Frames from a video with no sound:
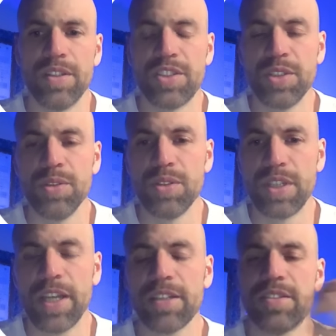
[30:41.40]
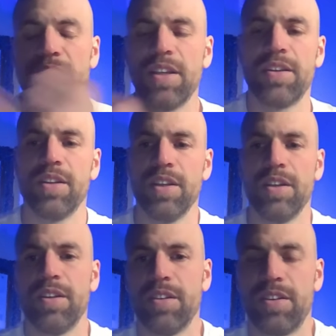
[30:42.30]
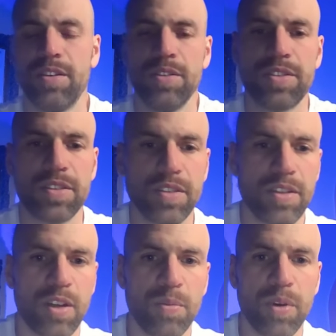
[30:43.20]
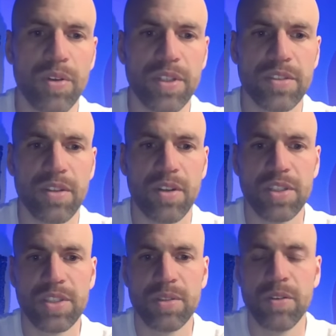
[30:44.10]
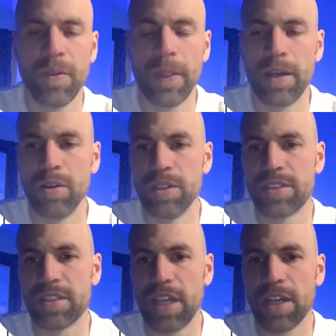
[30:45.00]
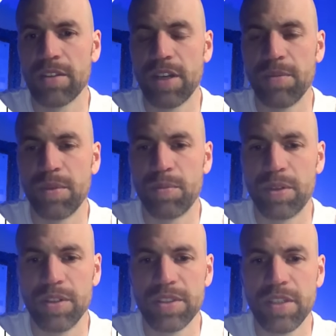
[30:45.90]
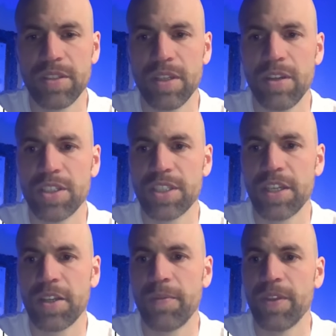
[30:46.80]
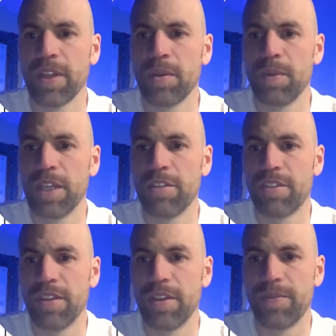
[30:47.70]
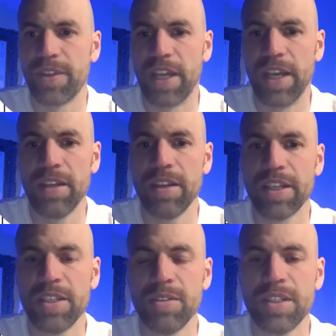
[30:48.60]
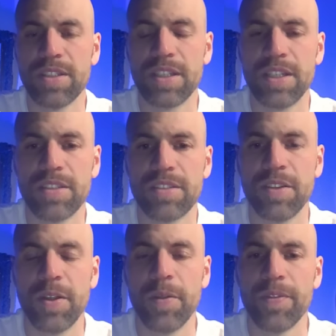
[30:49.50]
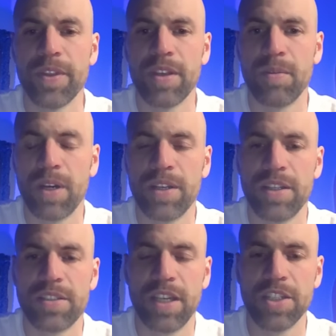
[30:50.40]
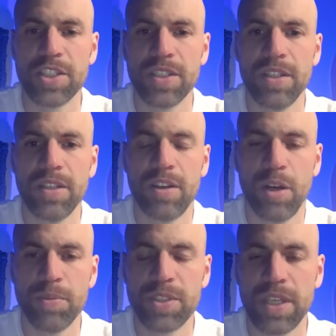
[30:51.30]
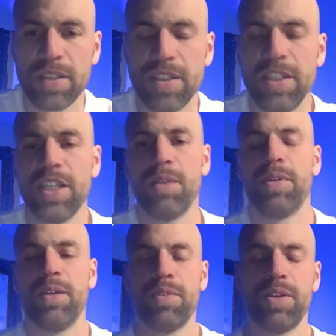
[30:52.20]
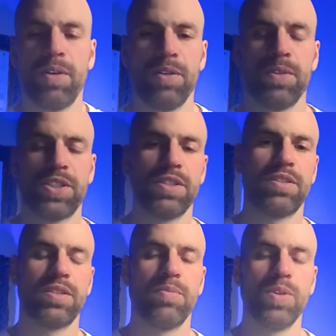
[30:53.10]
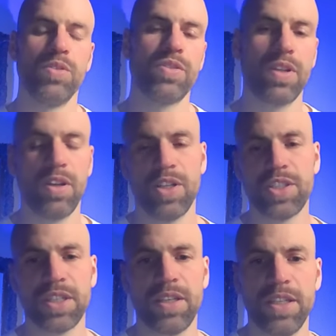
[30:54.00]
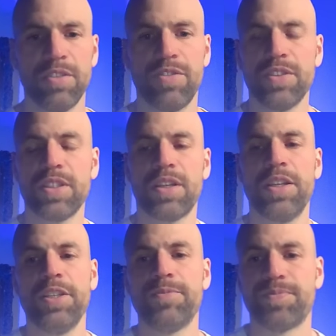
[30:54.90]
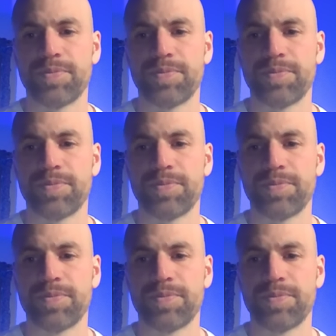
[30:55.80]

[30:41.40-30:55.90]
to next. And those components also hold the telegram processing logic. We have the handling unit as one essential object in EWM, the one which is moved logically and physically.